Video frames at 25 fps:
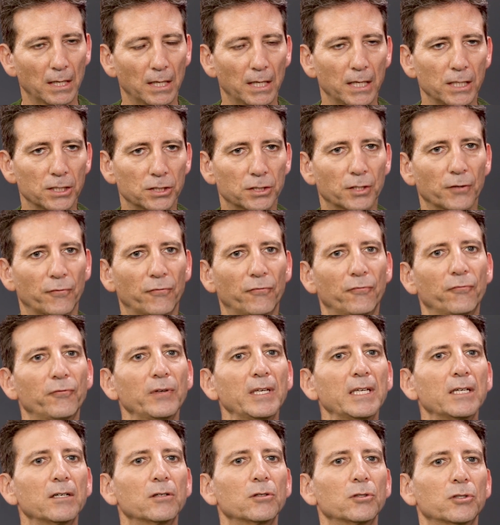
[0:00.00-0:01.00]
is the
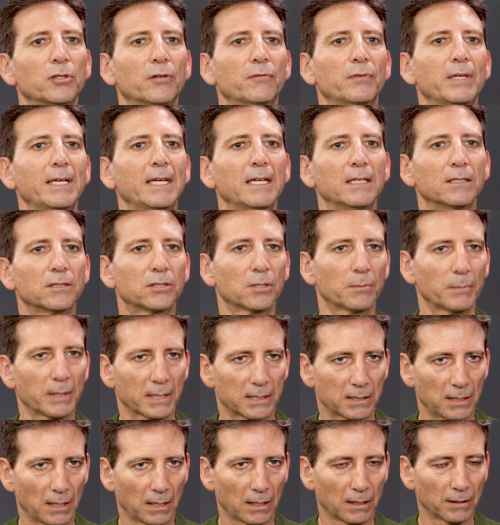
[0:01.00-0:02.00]
field of
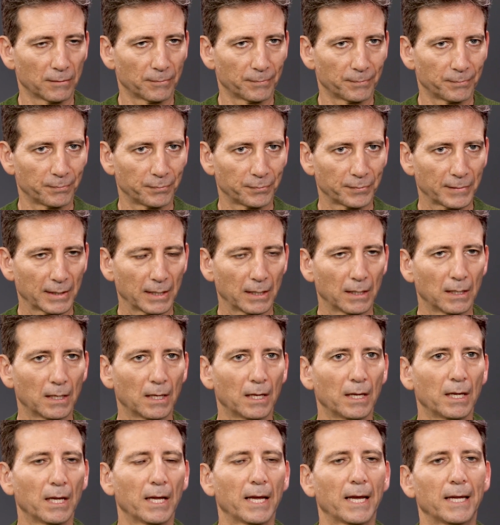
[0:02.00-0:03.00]
intimacy.
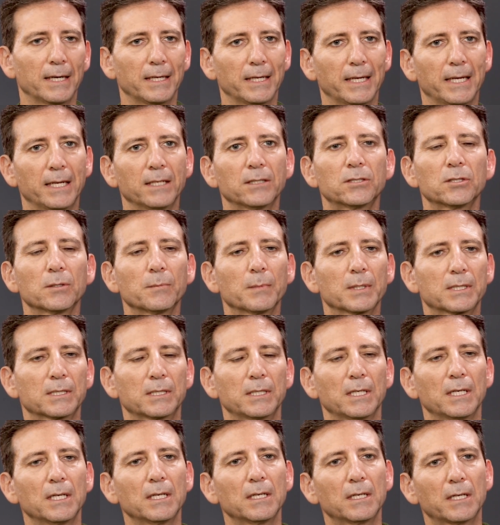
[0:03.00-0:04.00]
And
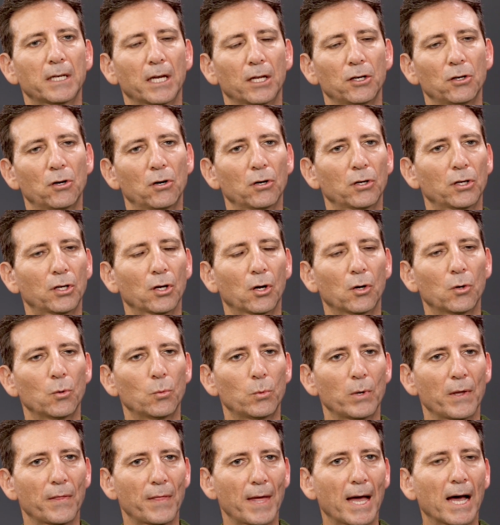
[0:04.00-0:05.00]
intimacy cannot go
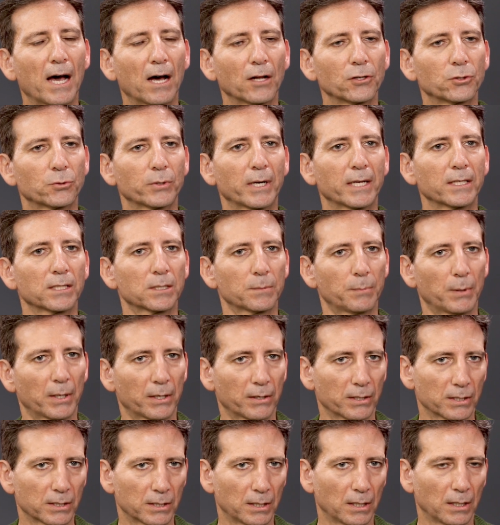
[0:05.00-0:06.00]
without
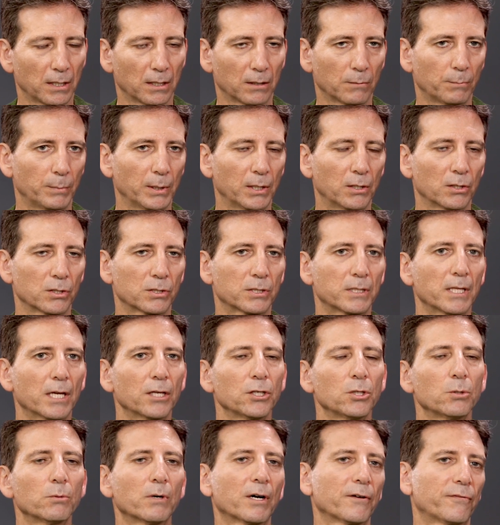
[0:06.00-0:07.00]
transparency, because then
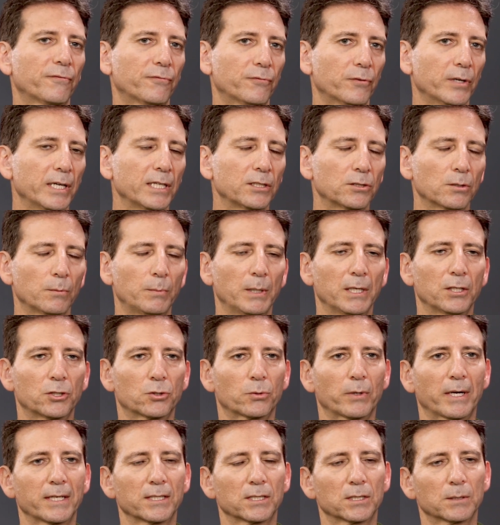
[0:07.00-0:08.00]
you are free to be
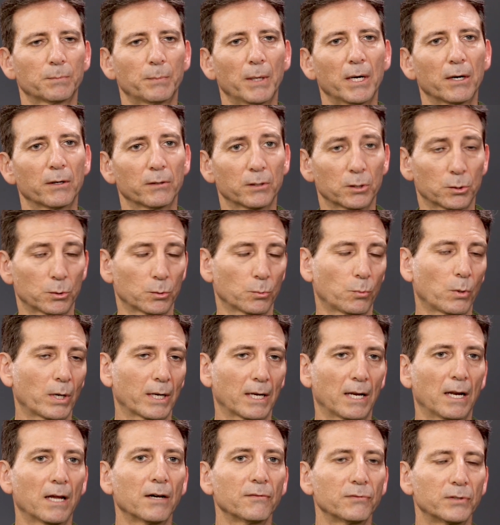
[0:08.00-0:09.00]
transparent. This is what
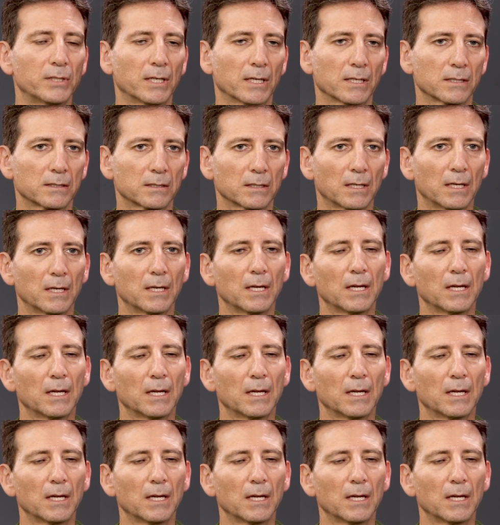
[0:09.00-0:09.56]
love does.